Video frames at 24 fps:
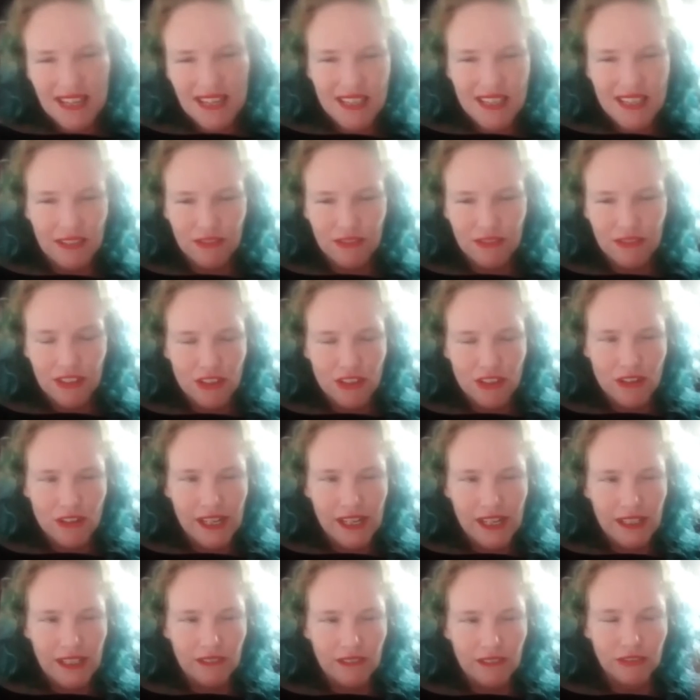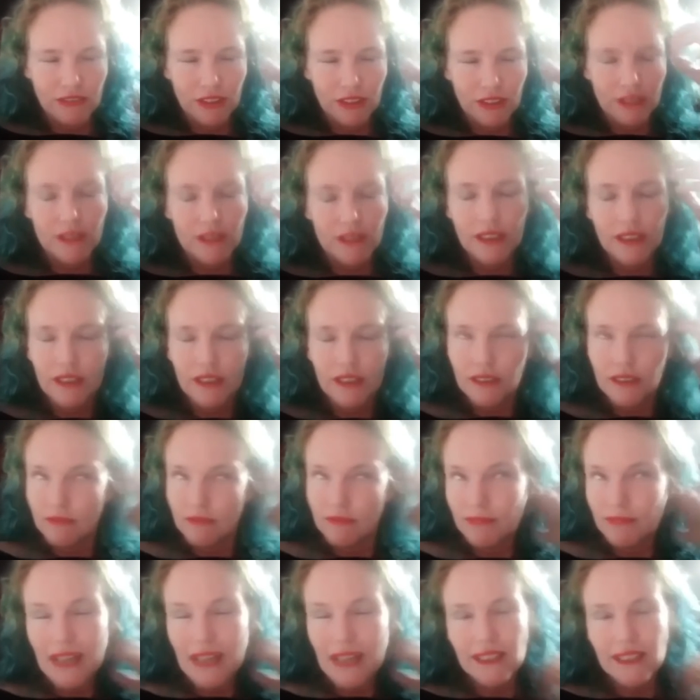for training for
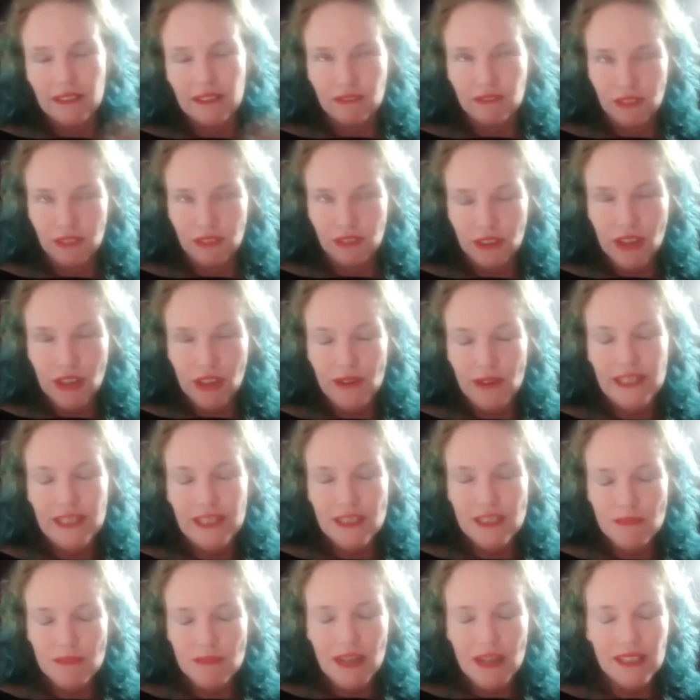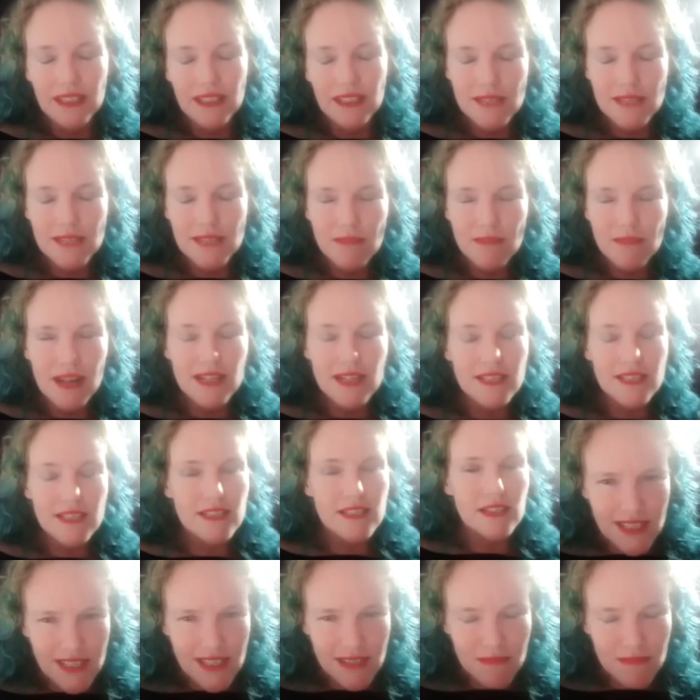going into Balinese mask.
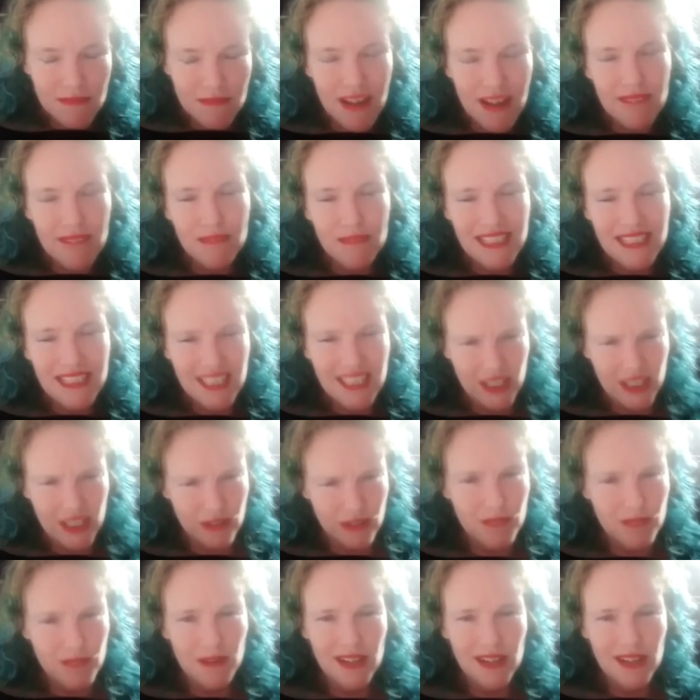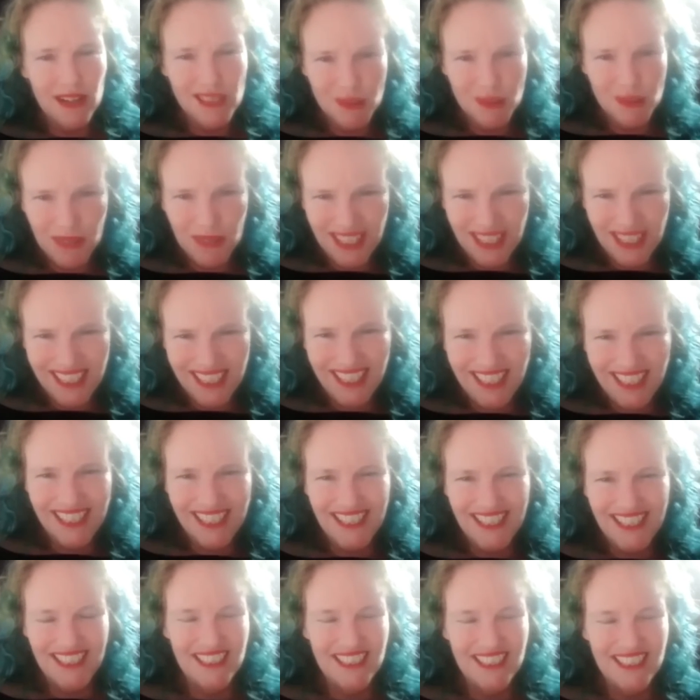My teacher has passed away,
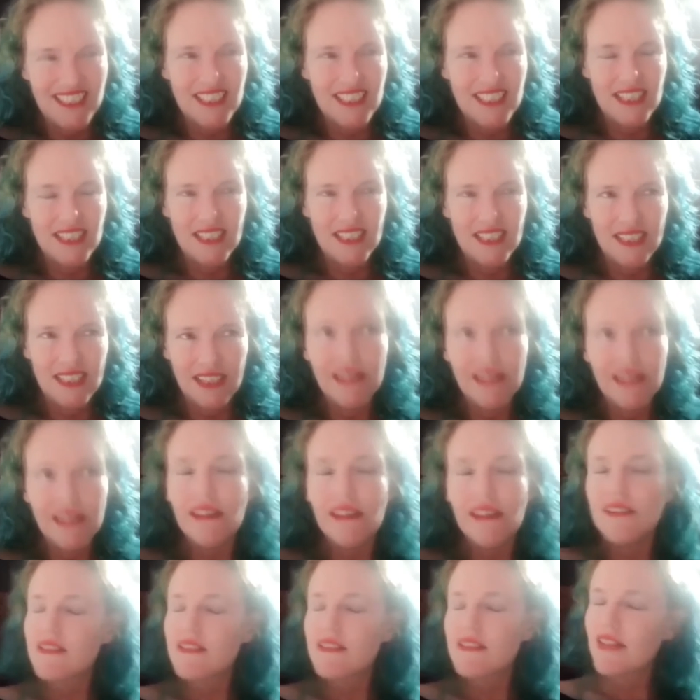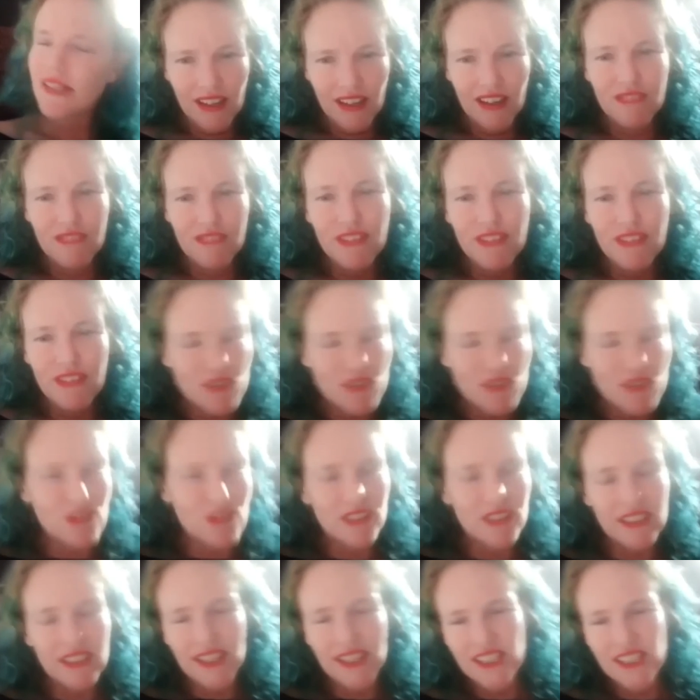and it is a very strong
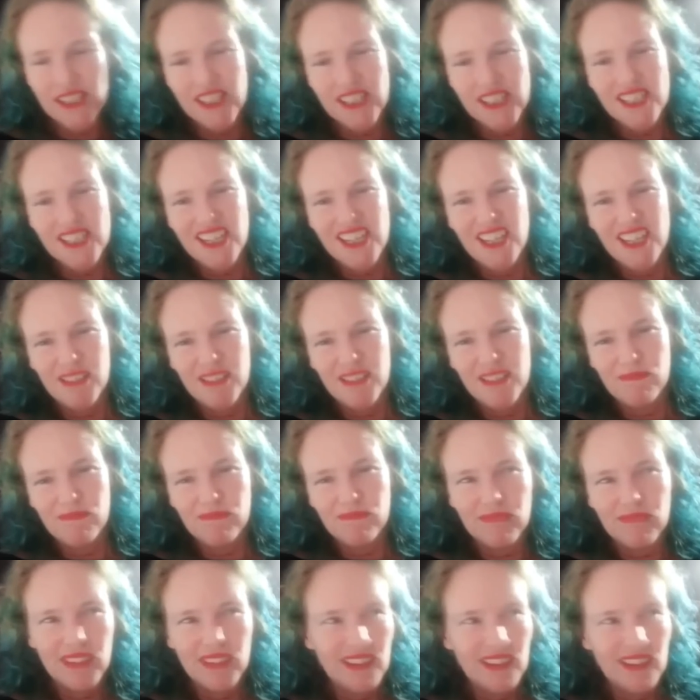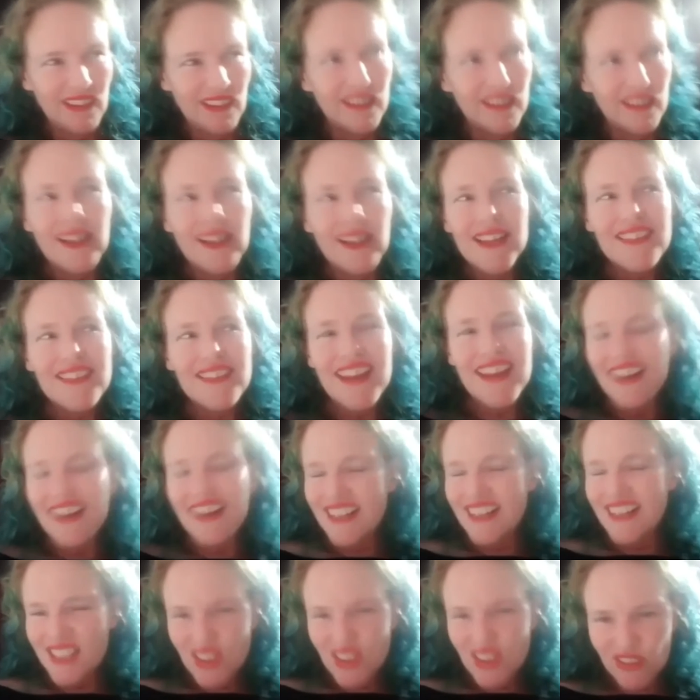connection to him. That
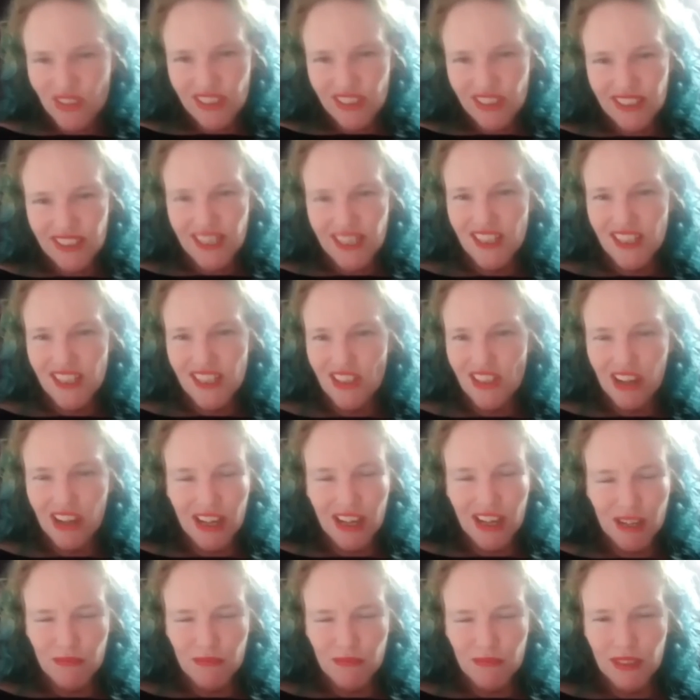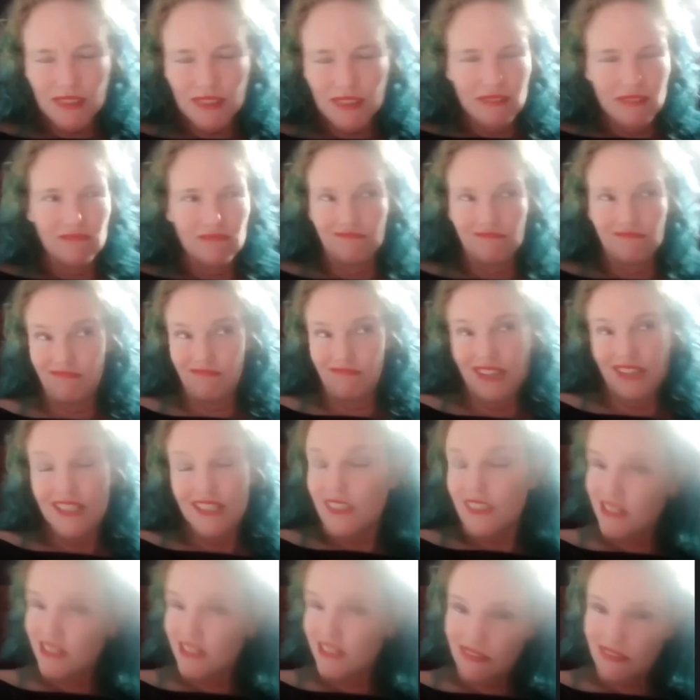history, that time, he
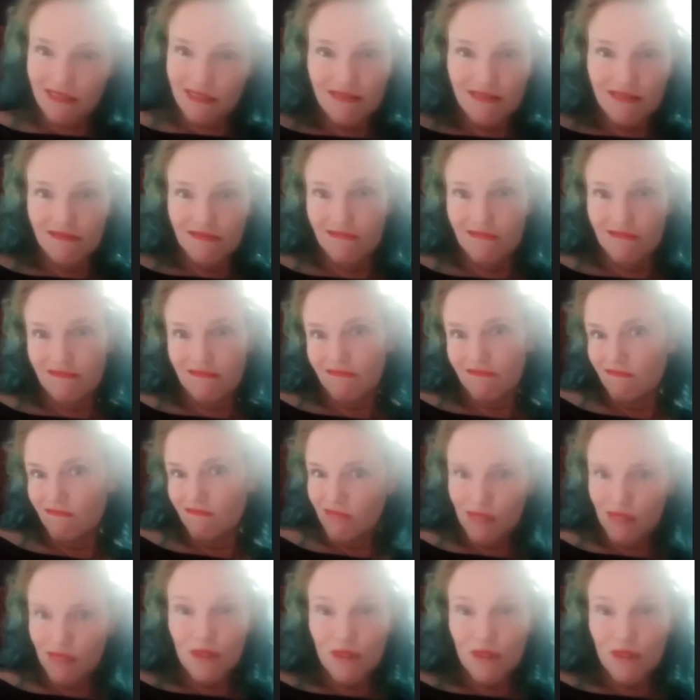is the most